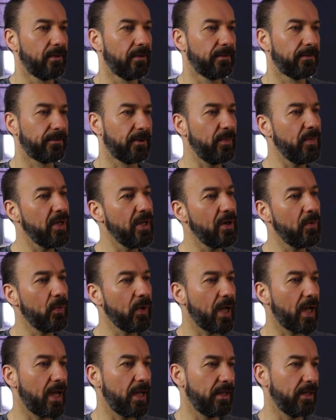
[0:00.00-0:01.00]
From here we
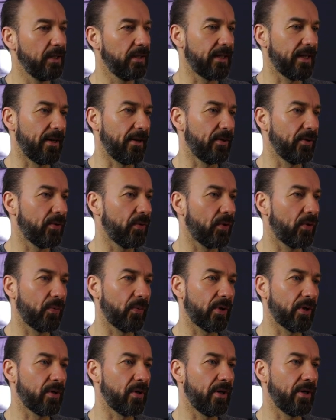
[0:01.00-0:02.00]
are heading down to the
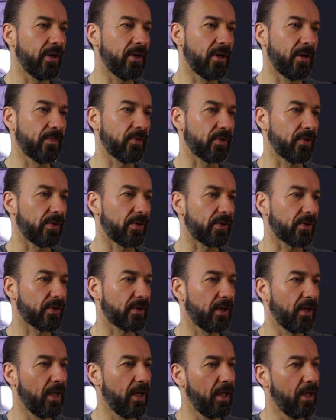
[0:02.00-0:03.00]
recording options.
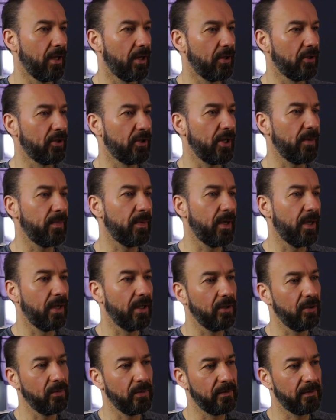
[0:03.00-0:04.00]
On top
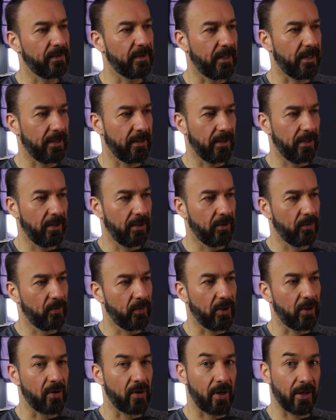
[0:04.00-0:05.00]
you will find
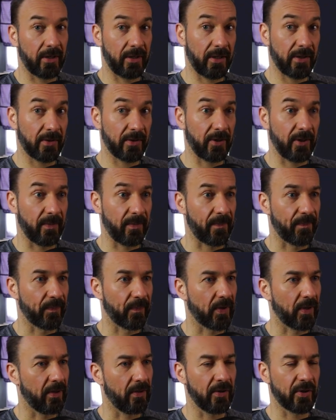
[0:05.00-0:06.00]
record desktop.
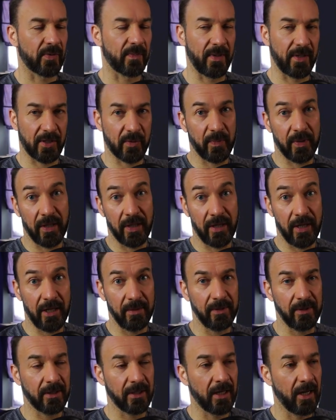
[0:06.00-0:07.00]
This must be
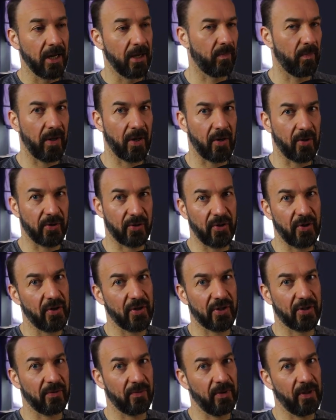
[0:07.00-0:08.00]
enabled because this
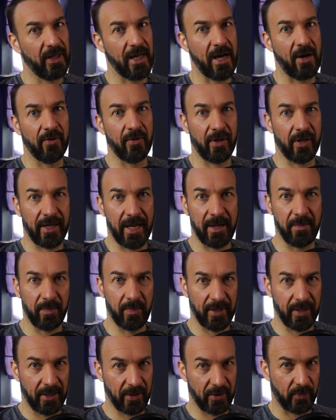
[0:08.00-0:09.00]
is really how your
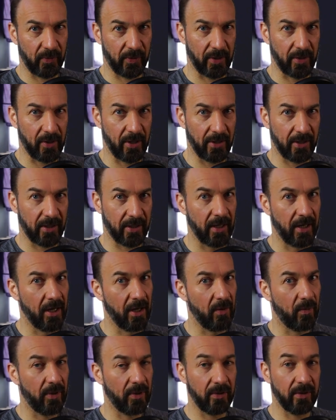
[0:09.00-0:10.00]
gameplay recorded
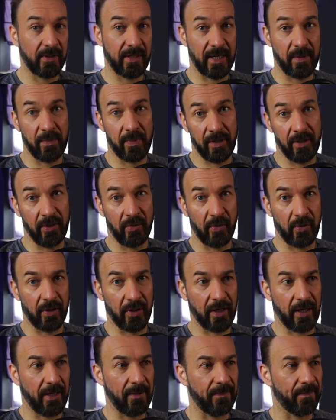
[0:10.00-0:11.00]
when you tap into the
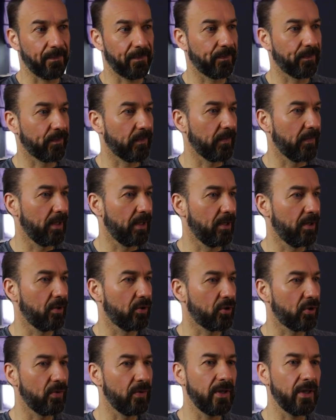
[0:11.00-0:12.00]
game.
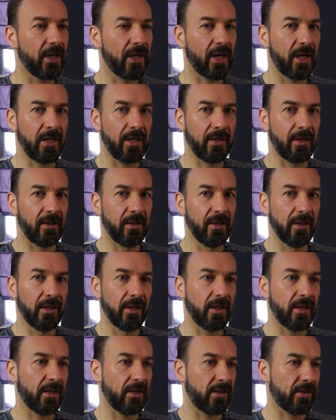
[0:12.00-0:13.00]
Show indicator
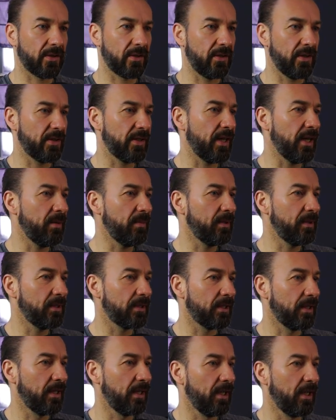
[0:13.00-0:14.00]
is
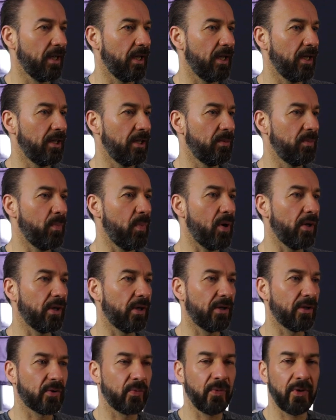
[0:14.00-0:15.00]
disabled and
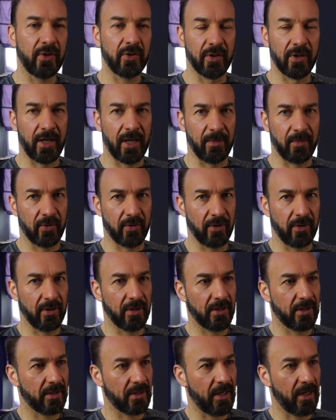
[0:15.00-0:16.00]
borderless region capture
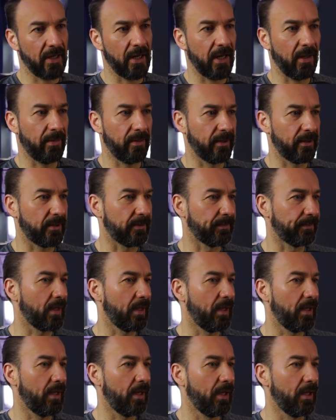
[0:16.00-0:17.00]
is enabled.
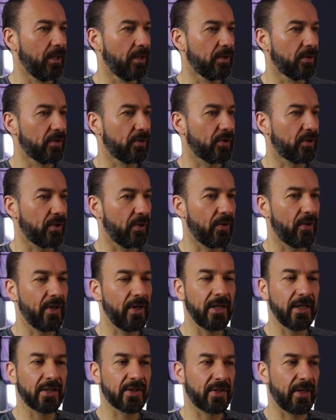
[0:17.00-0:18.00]
So the
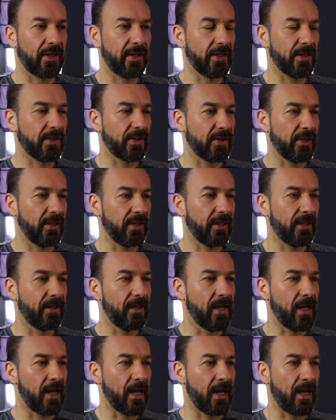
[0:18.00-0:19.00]
next settings here
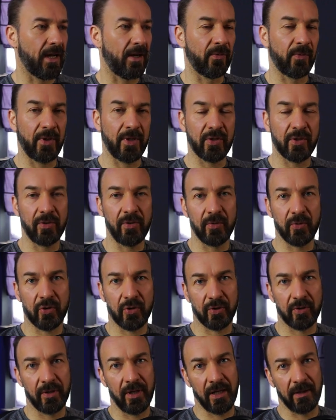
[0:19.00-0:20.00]
are
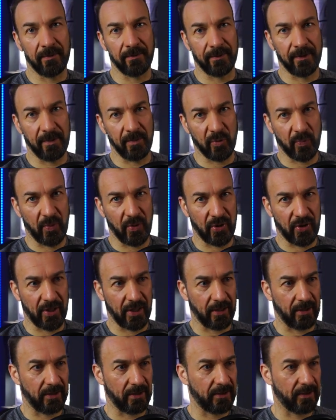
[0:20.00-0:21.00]
resolution and frames per
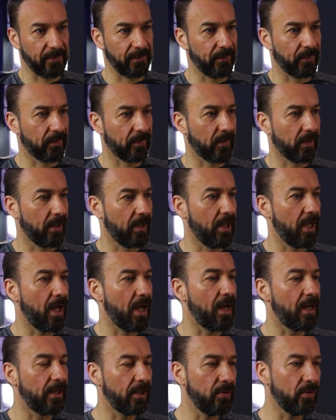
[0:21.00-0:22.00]
second.
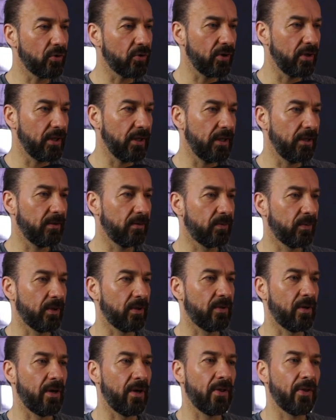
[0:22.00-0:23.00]
I usually
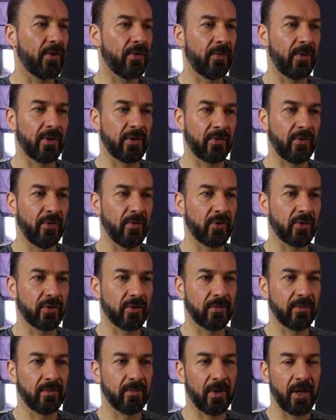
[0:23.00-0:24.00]
record the
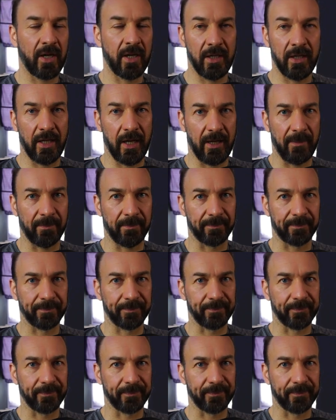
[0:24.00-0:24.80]
resolution in game,